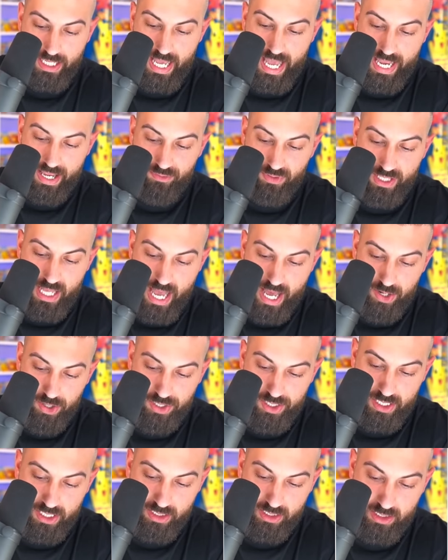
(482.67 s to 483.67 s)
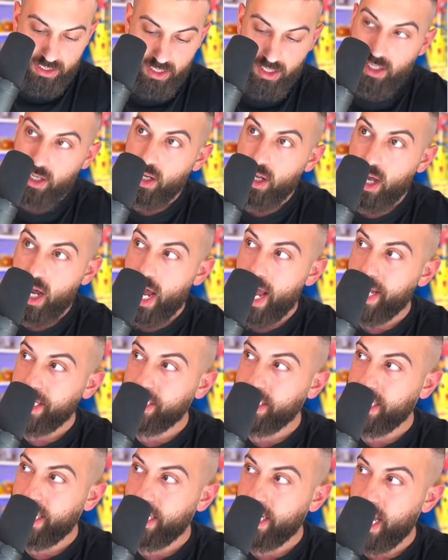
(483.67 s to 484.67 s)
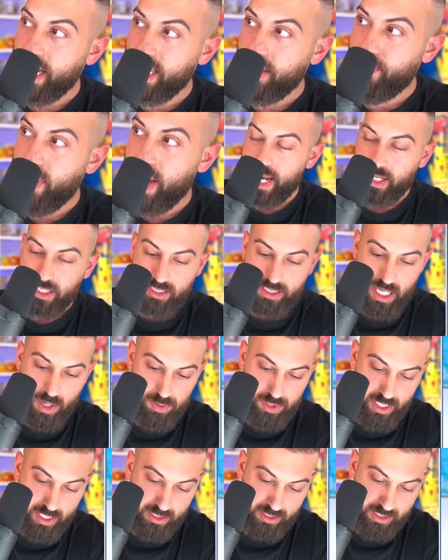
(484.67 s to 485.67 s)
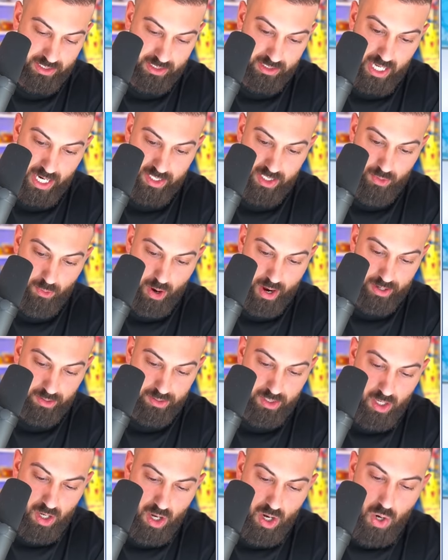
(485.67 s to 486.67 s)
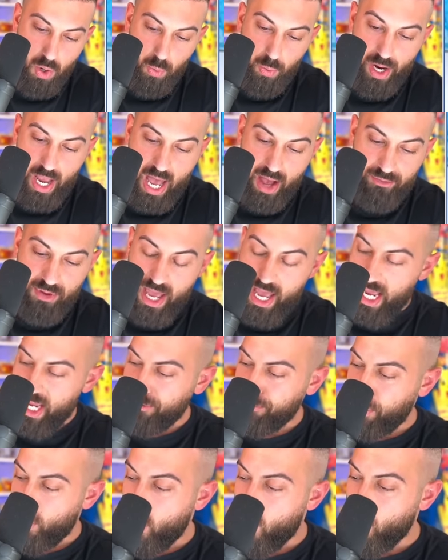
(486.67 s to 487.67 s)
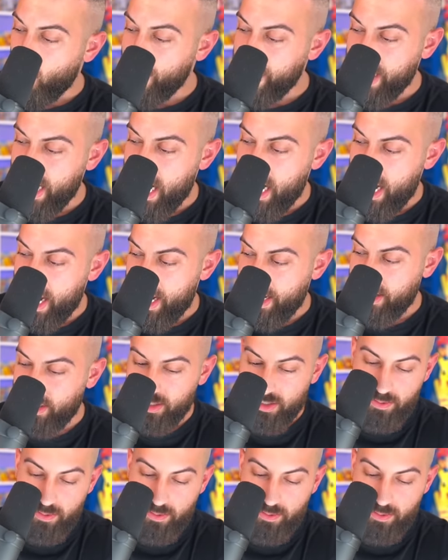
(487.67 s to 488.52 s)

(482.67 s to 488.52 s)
like even the energies. I actually cannot hand to stop shaking. This is actually wild. We have a Porygon.